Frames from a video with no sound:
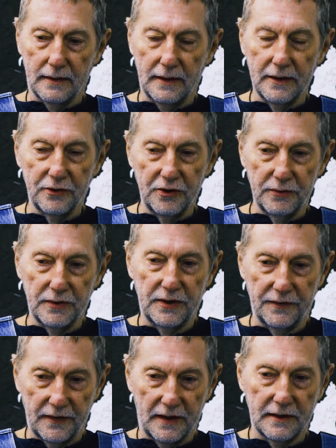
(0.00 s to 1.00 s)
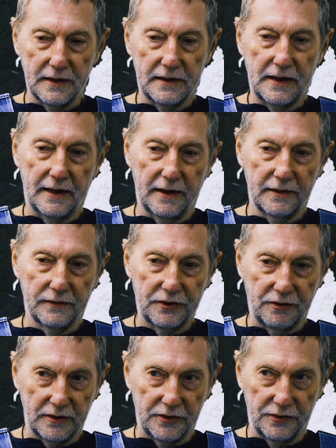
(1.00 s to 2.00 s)
intuitive understanding of
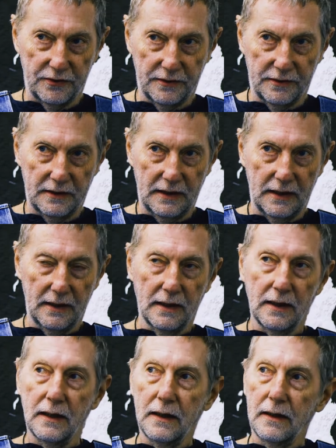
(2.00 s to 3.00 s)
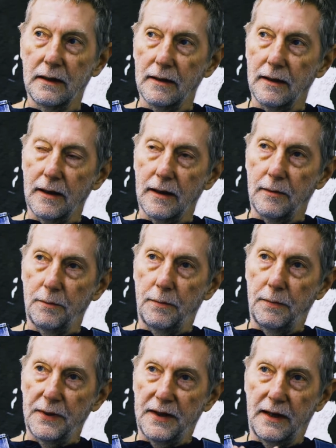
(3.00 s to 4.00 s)
structures.
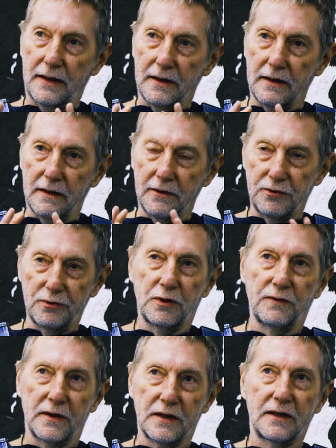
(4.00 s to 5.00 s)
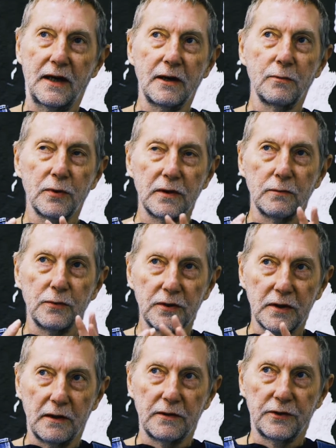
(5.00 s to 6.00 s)
But that intuitive understanding wouldn't
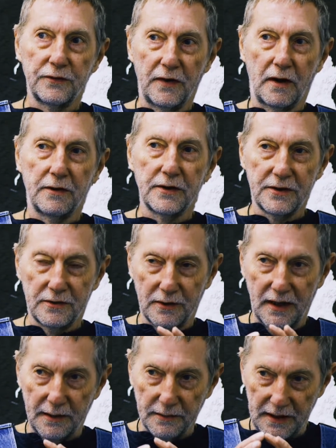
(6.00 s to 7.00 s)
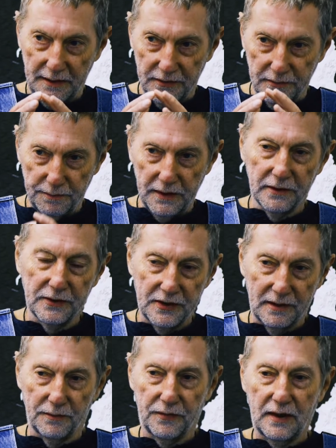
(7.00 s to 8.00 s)
go as far as to enable him to build
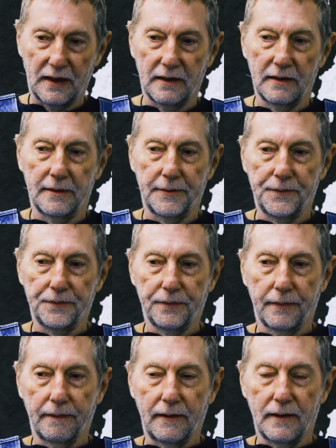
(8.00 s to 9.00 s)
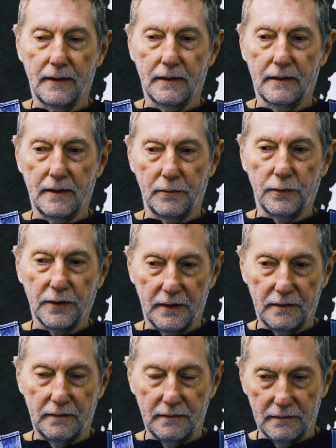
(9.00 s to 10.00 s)
something that would
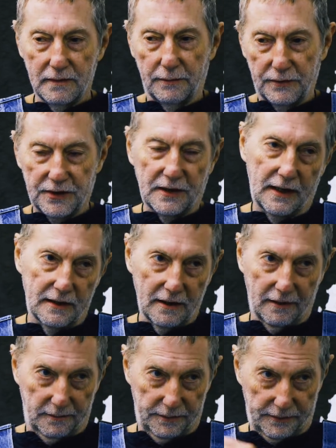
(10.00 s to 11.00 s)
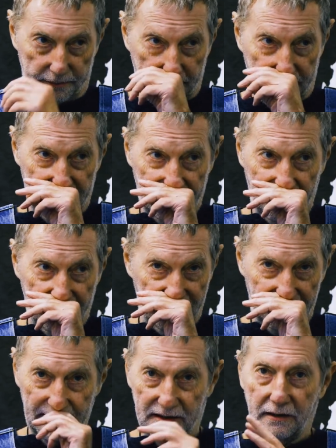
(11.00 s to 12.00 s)
stand up
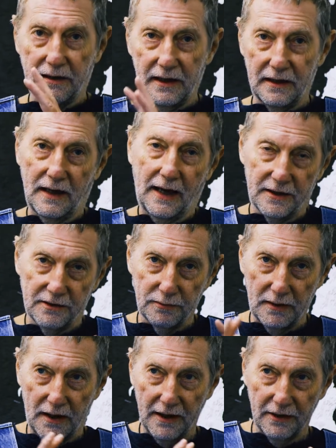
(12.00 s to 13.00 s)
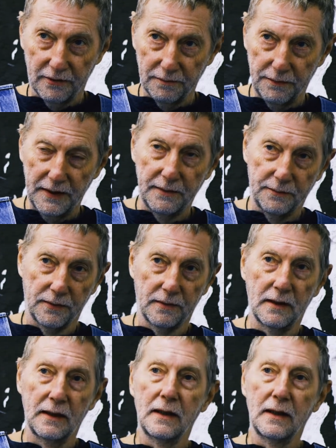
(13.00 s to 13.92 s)
necessarily. So he had to rely on people